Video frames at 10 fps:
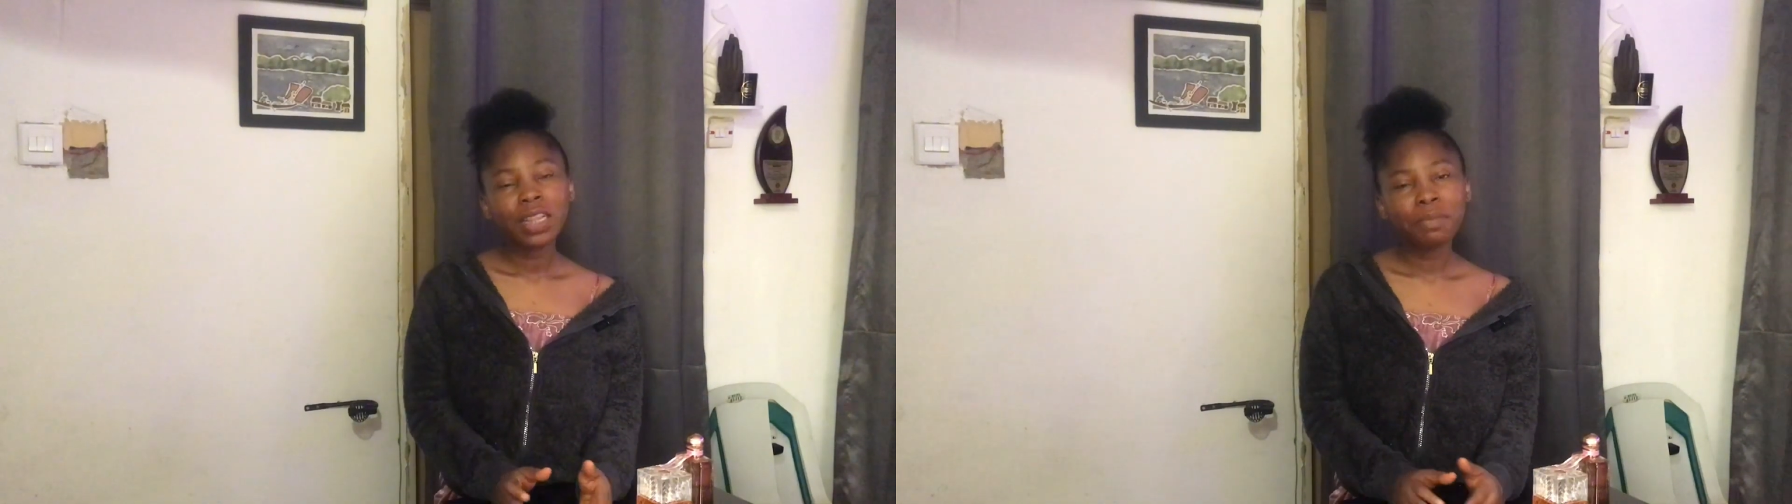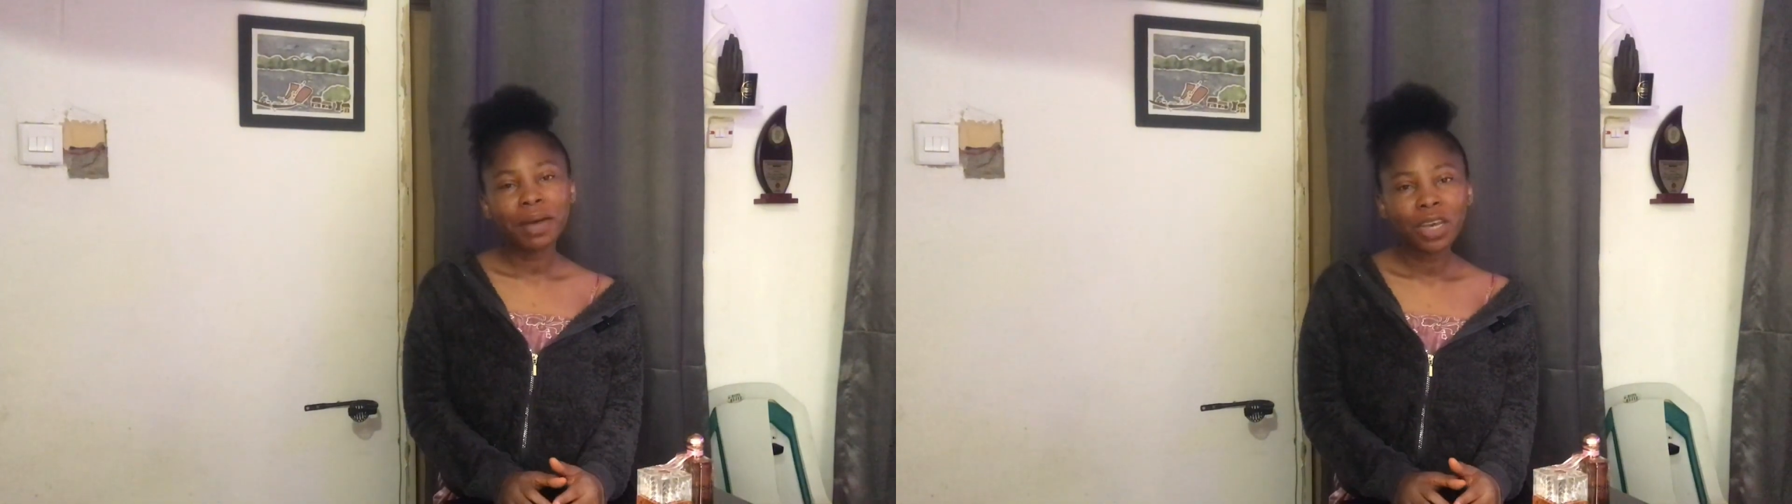
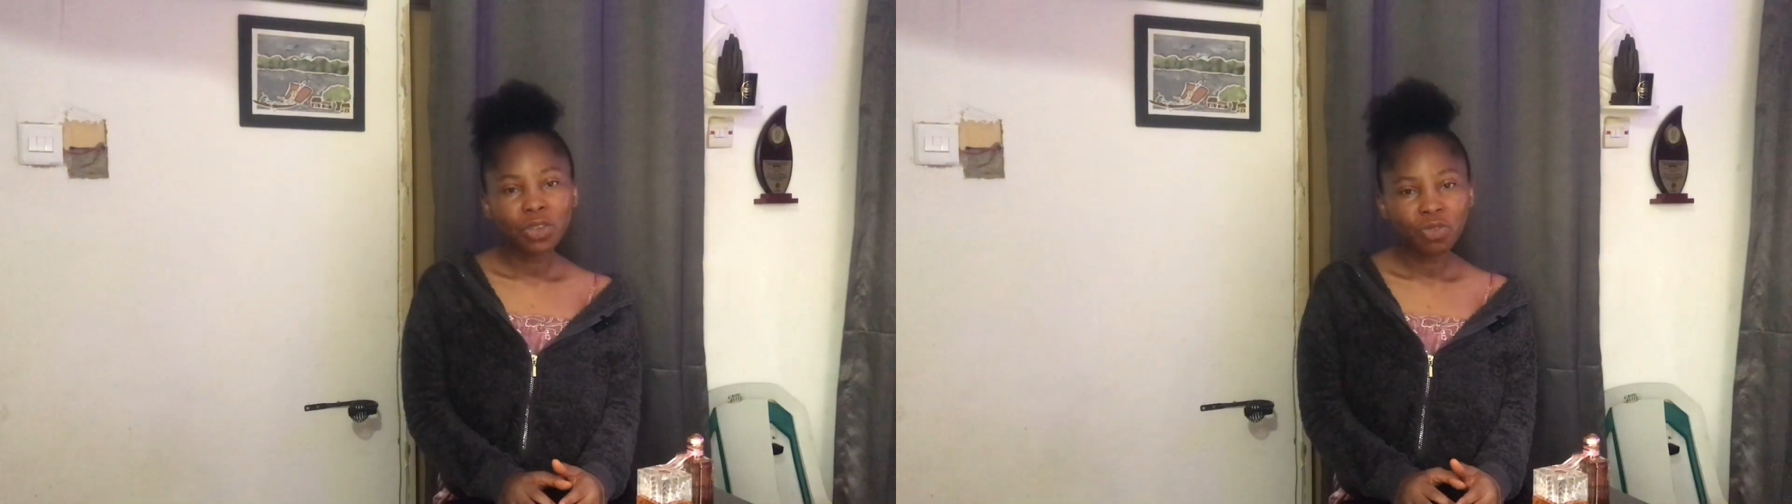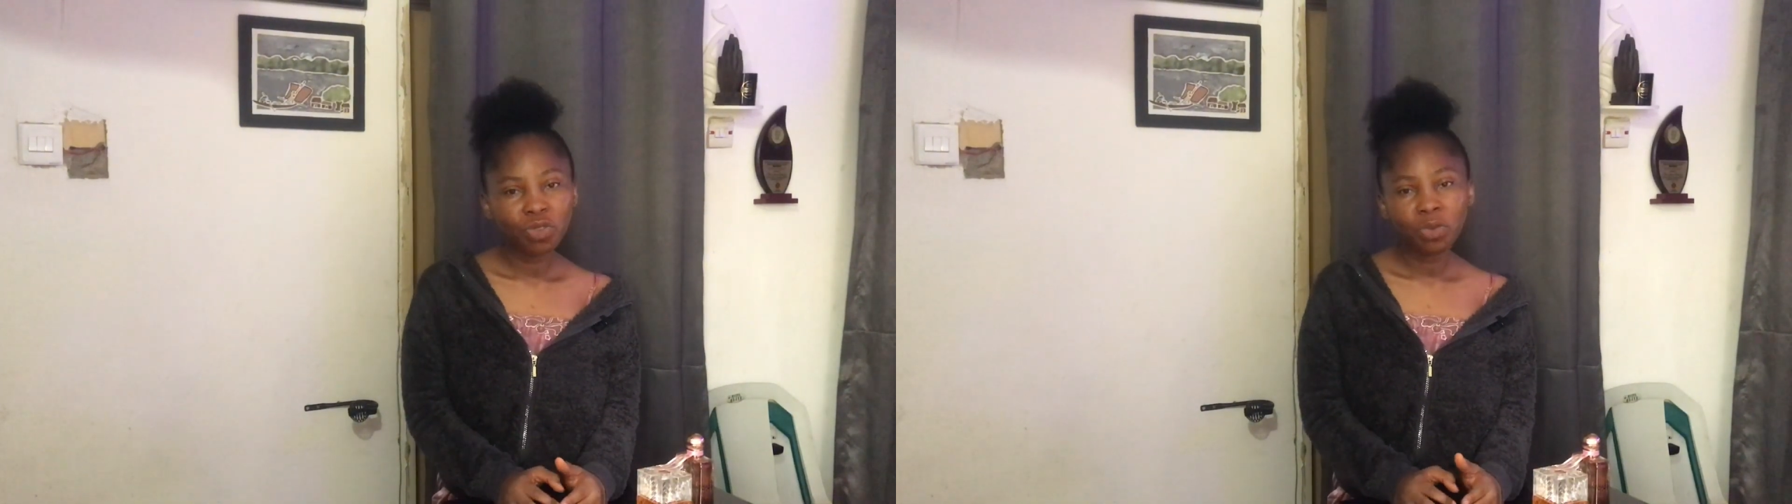thing about
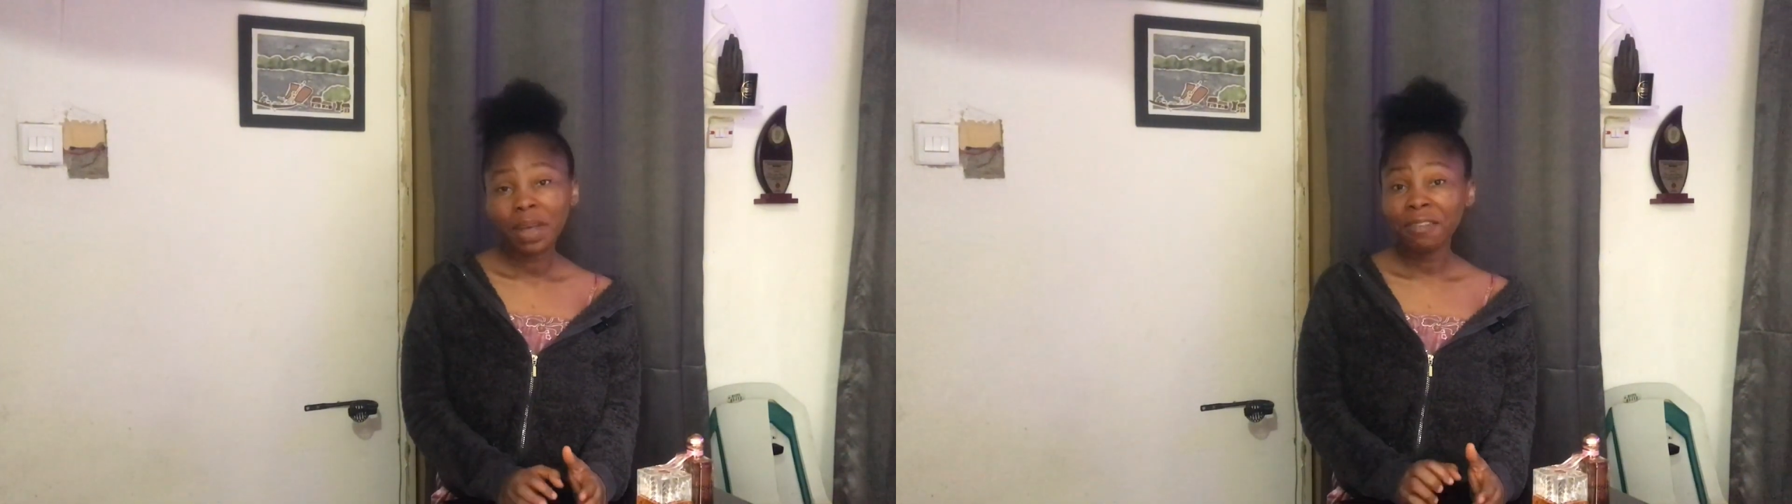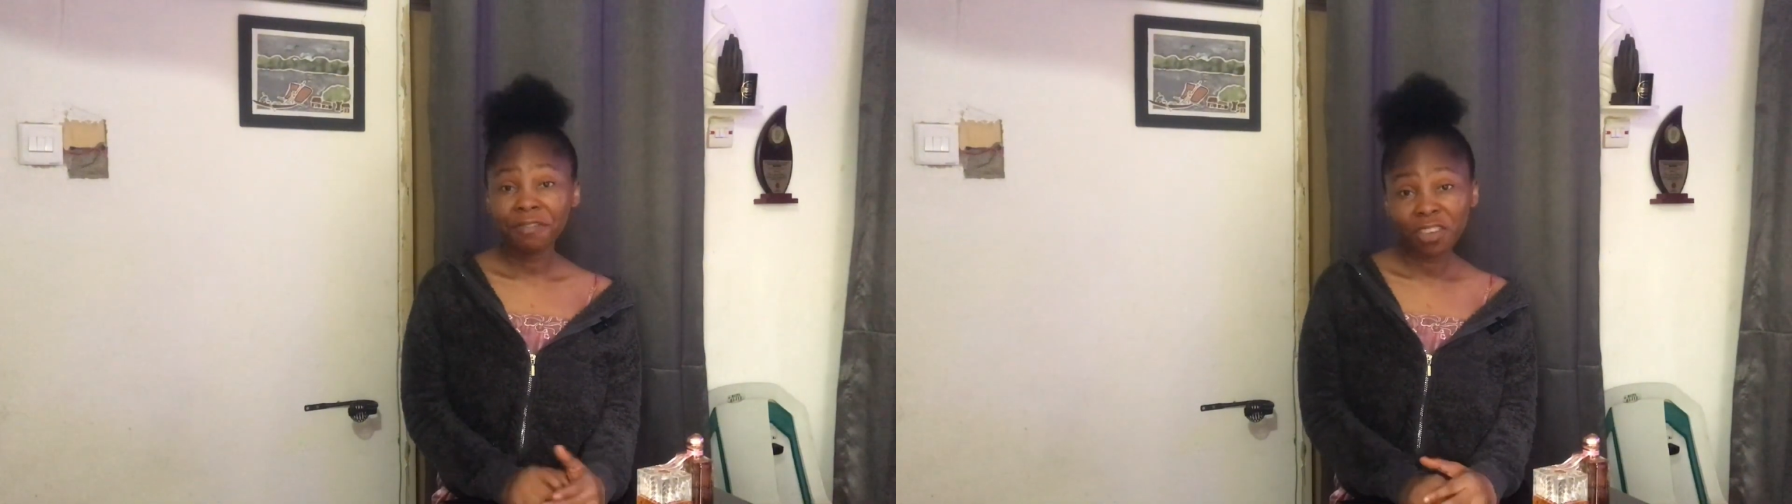YouTube
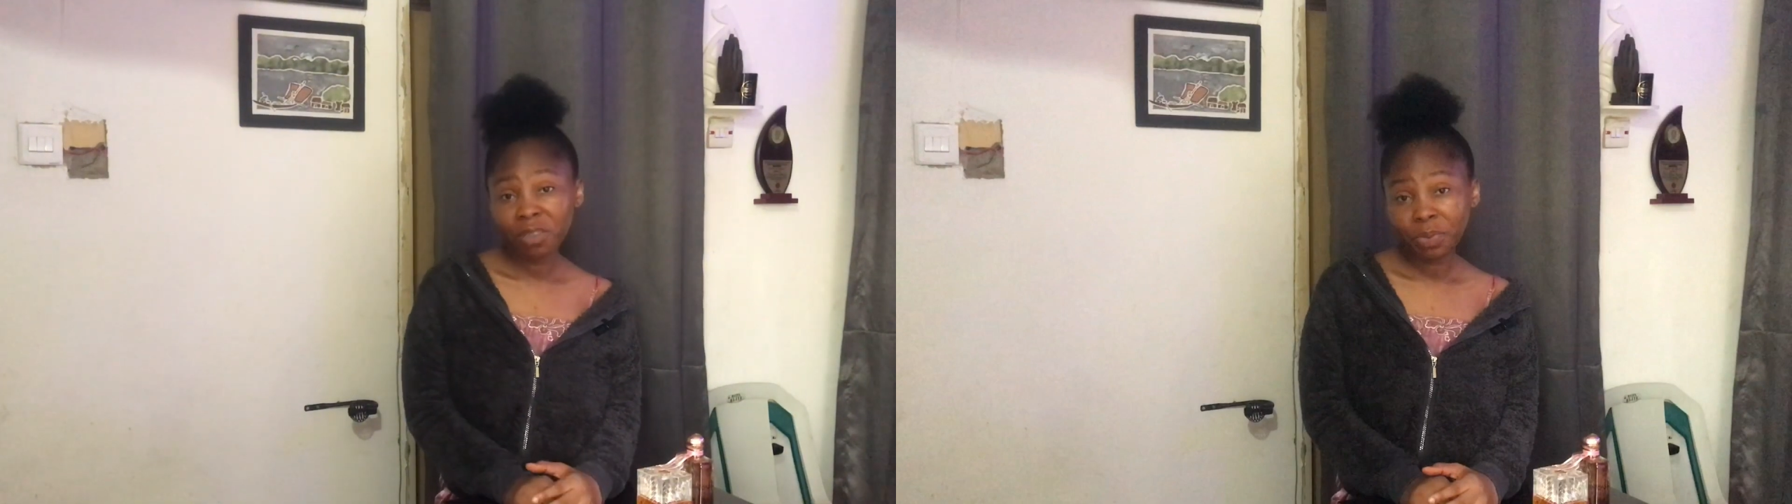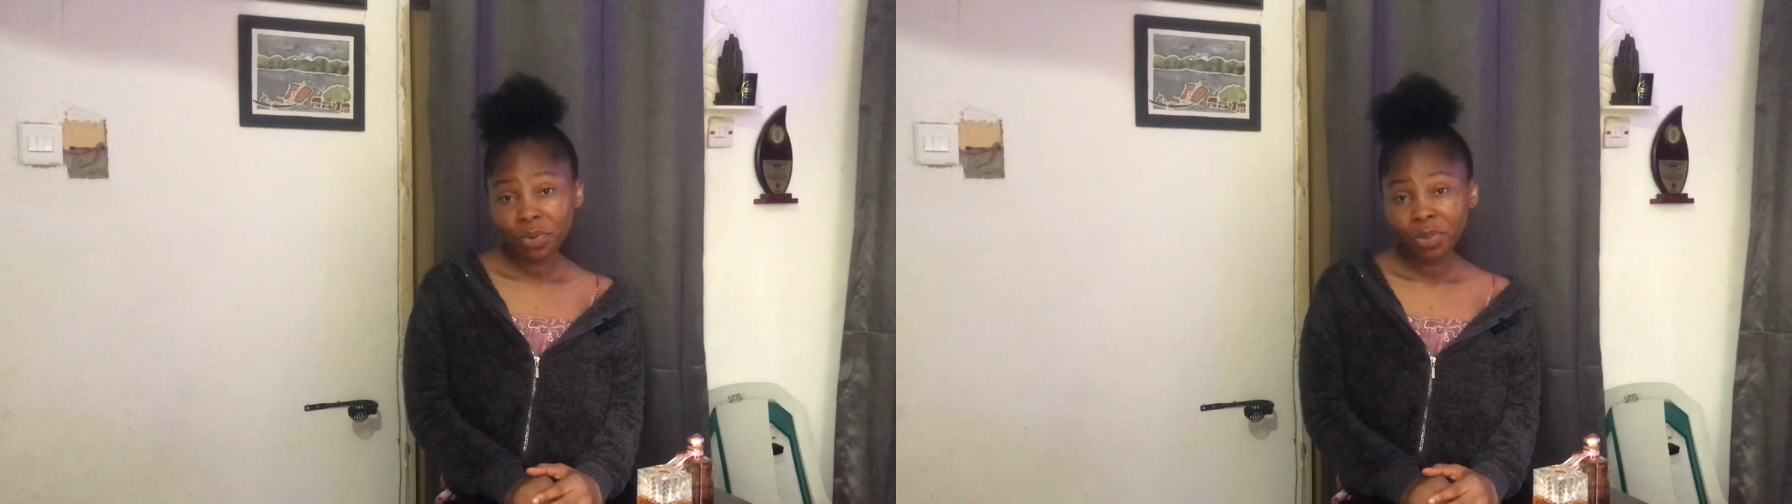and
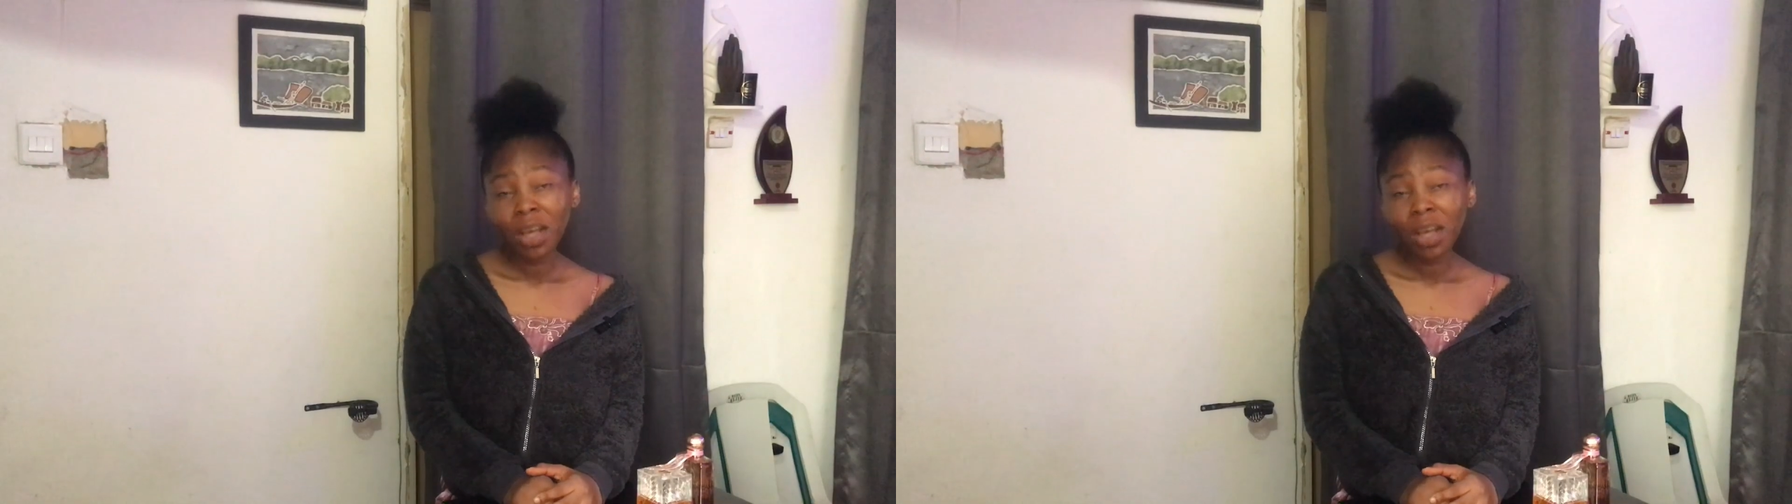Facebook,